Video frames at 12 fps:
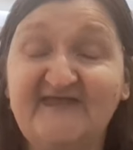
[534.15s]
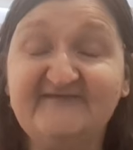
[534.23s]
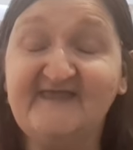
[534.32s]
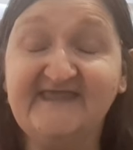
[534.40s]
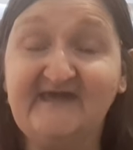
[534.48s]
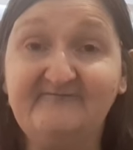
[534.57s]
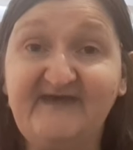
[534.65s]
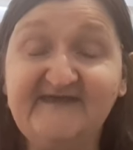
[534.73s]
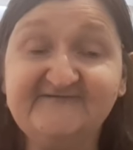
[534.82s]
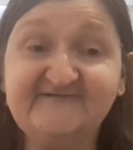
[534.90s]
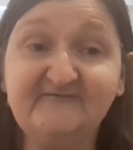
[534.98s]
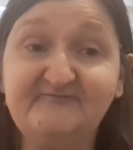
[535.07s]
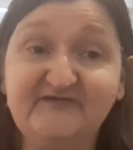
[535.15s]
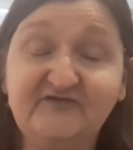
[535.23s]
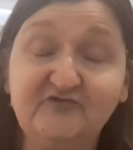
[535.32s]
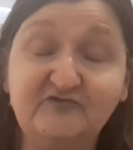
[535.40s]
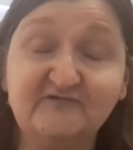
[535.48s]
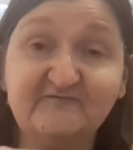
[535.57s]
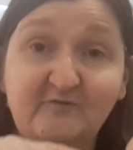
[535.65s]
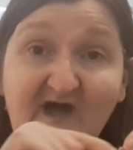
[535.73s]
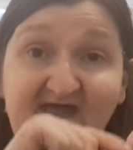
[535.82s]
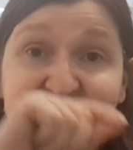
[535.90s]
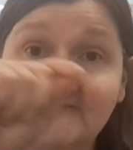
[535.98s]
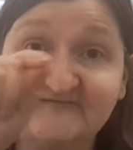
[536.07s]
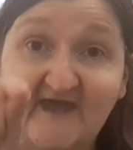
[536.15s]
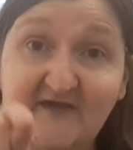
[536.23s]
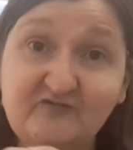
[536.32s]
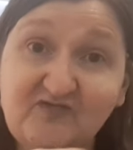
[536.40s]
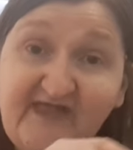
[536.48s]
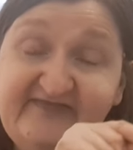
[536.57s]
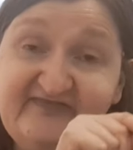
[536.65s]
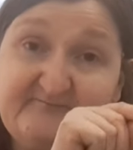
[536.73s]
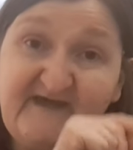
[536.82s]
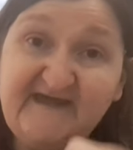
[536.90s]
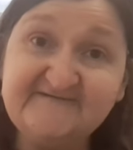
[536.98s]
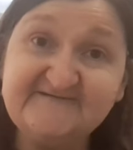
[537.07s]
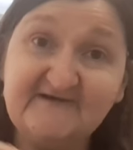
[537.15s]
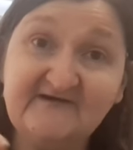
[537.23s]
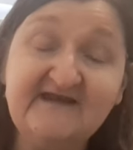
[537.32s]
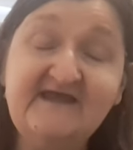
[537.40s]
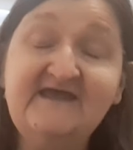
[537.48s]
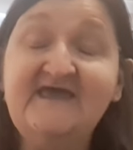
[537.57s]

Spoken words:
it's like a picture, but you use wire to outline the picture.